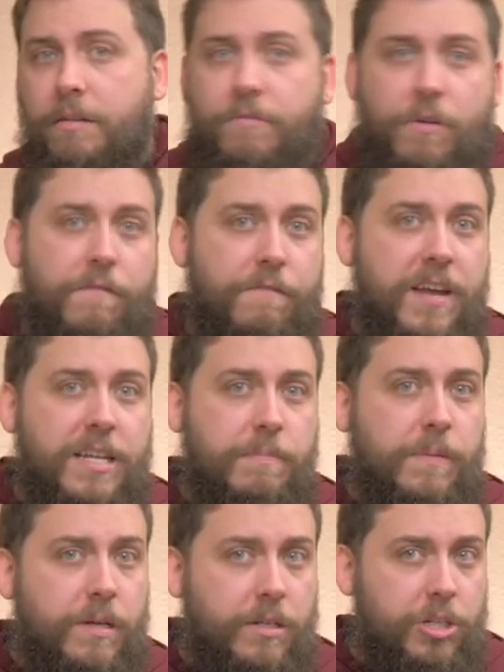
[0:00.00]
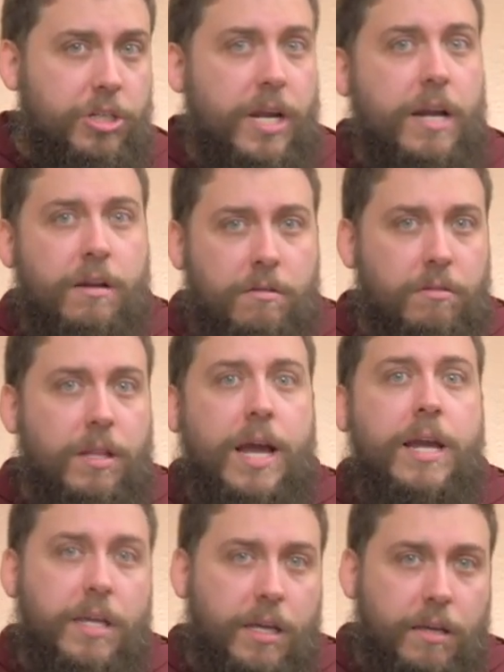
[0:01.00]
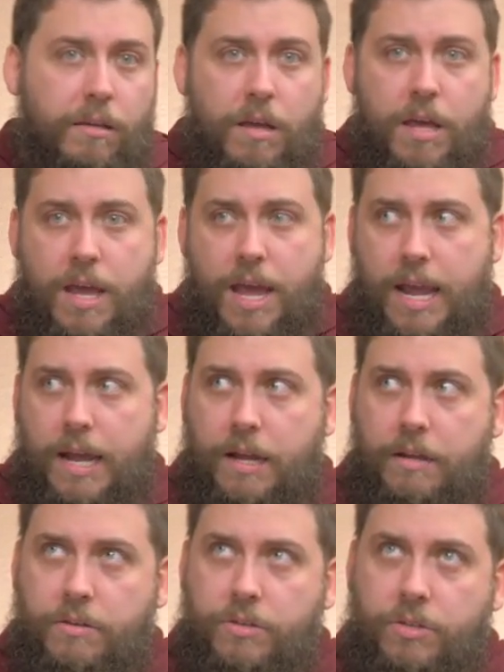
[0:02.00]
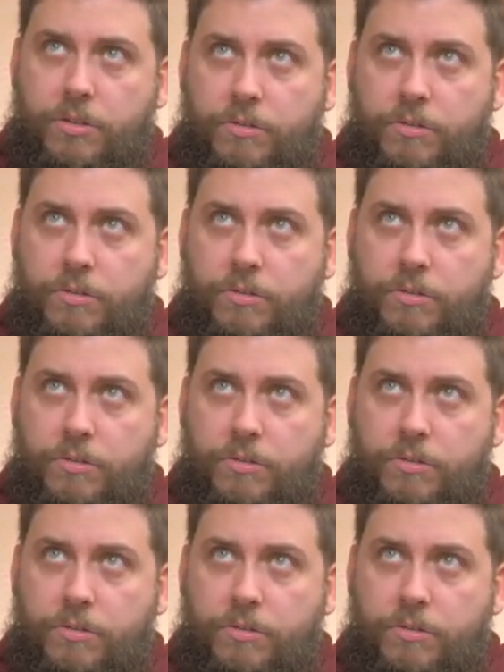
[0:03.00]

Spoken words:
If you're on Facebook, share, like, and...